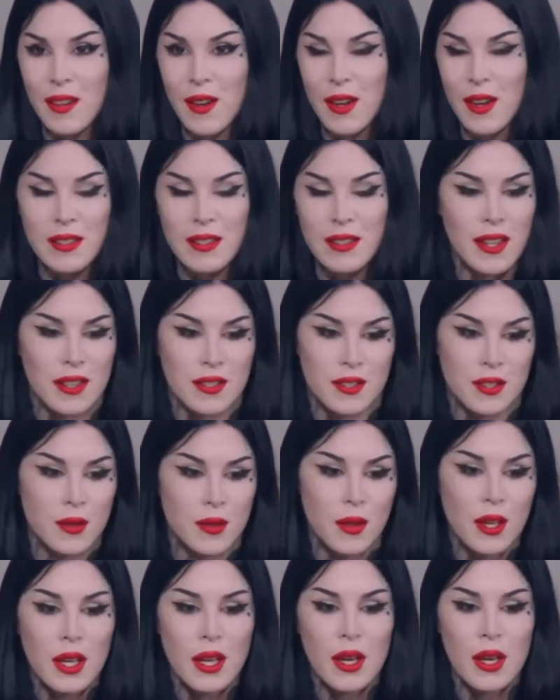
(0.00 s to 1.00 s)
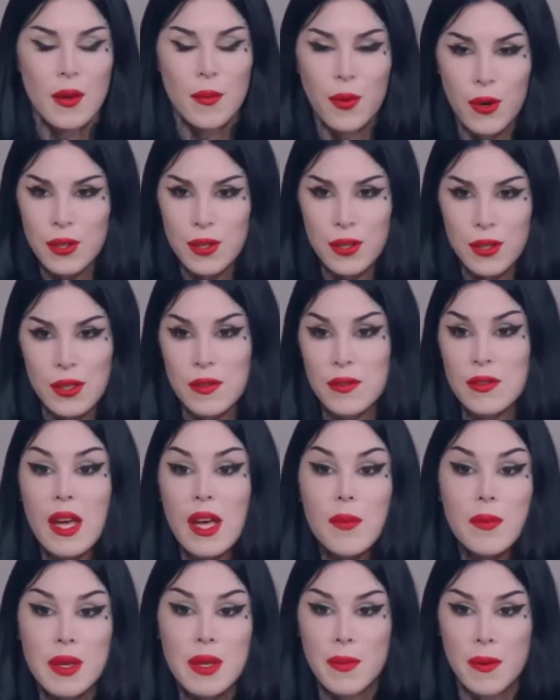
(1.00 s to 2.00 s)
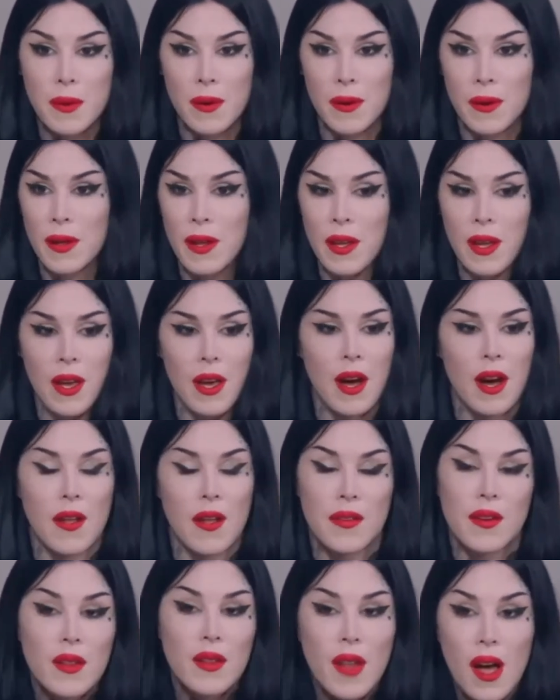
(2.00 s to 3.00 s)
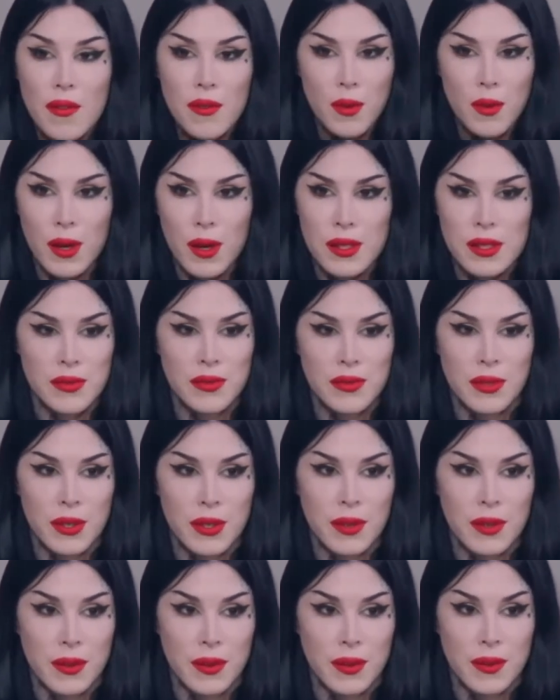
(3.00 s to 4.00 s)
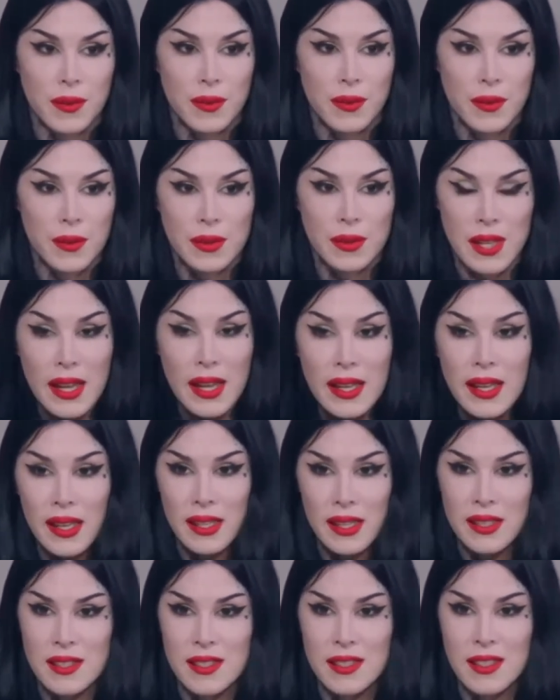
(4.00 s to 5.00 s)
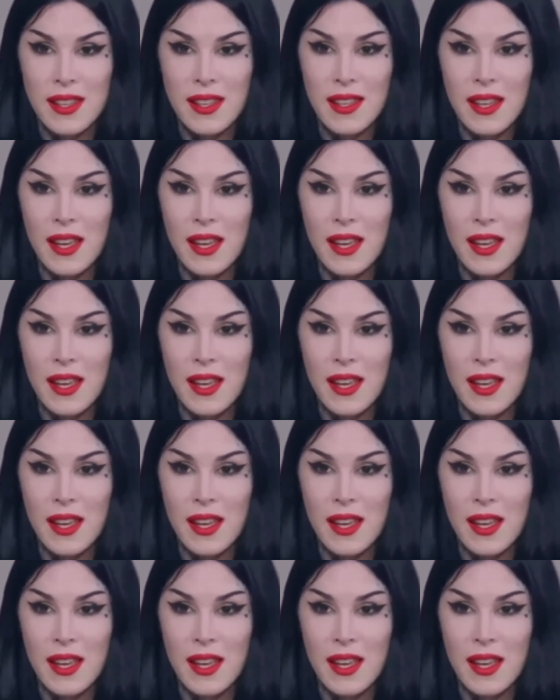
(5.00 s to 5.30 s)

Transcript: You know, I tattooed portraits of dead people on their loved ones for decades.